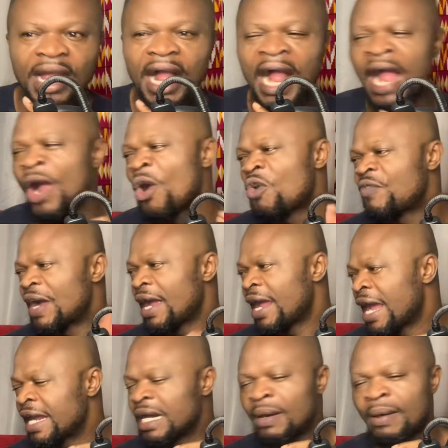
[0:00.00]
I
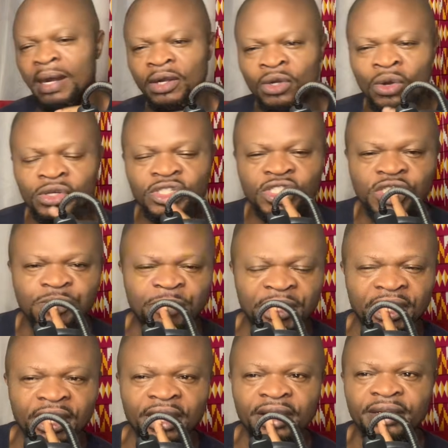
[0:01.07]
overheard our coach
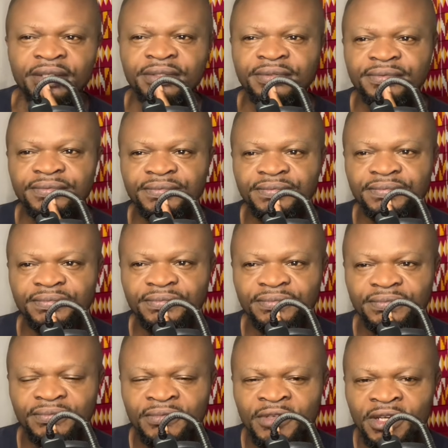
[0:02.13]
speaking
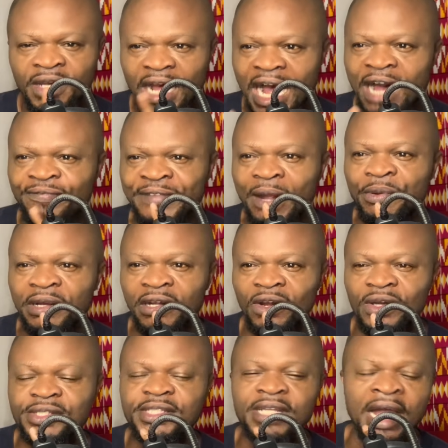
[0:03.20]
after we
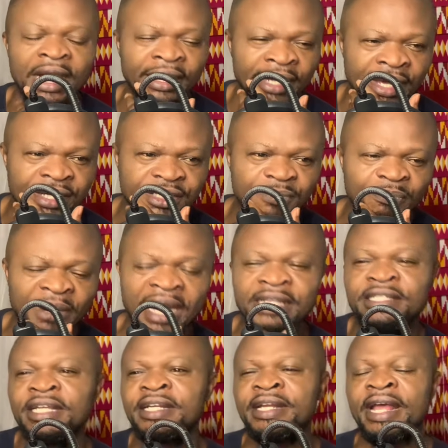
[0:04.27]
lost against
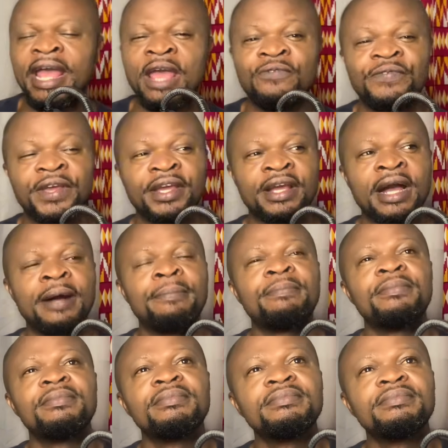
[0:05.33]
Brighton in the FA Cup.